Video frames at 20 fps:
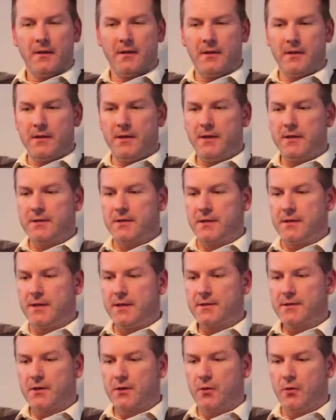Years and
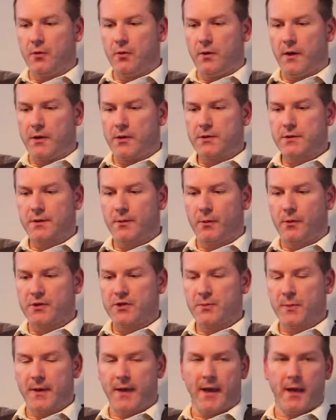years ago, I used to
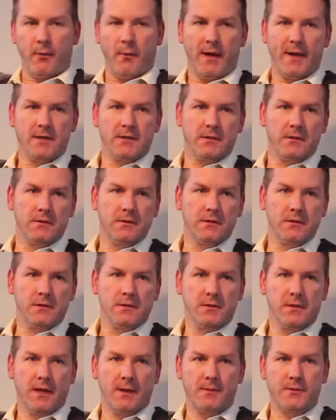watch spaghetti
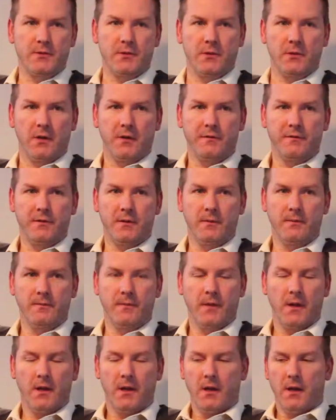westerns. Absolutely loved them.
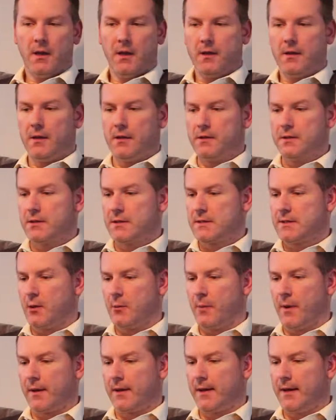And I used to sit
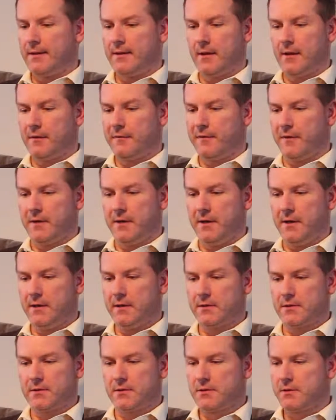with my granddad for
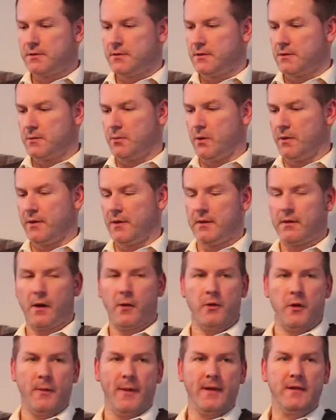years, just wondering
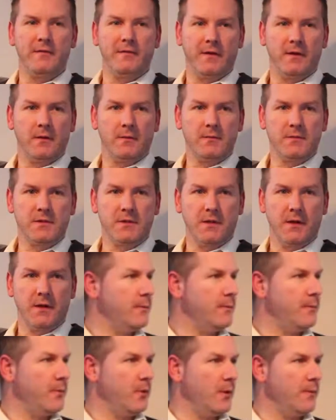how they made films
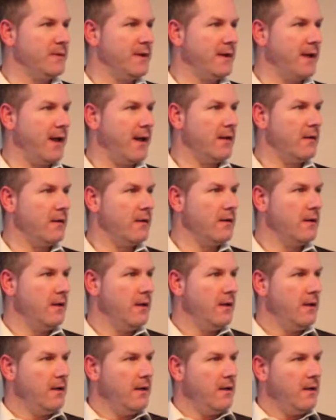they put them together.
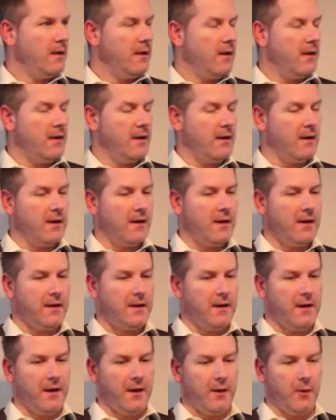
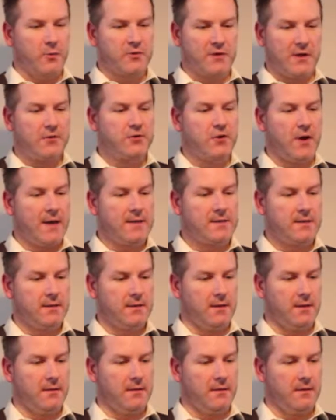And I was
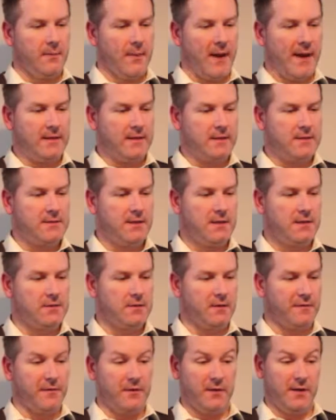interested in the behind the scenes
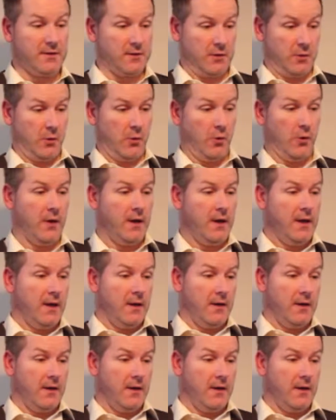stuff. Now, years ago,